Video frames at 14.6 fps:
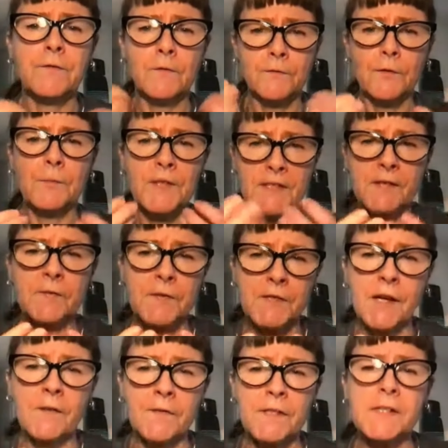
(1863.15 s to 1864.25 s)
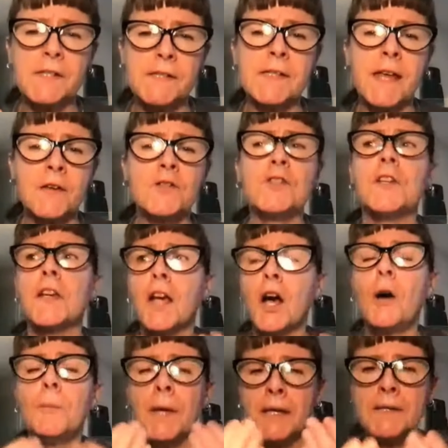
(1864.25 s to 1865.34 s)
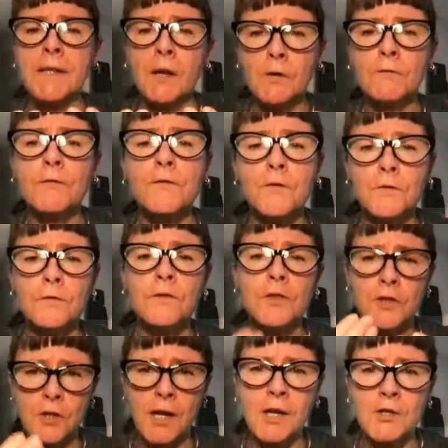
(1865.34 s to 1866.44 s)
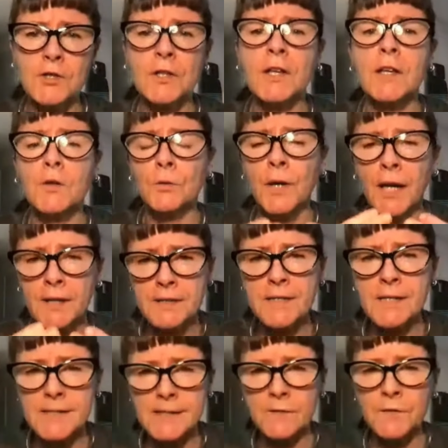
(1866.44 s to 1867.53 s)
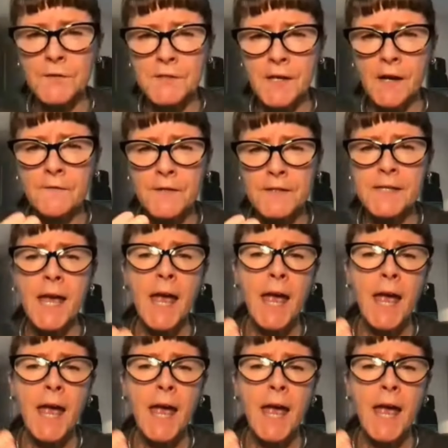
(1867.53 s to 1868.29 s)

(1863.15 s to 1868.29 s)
from the civil service is essentially coming down through the Treasury, going into the civil service,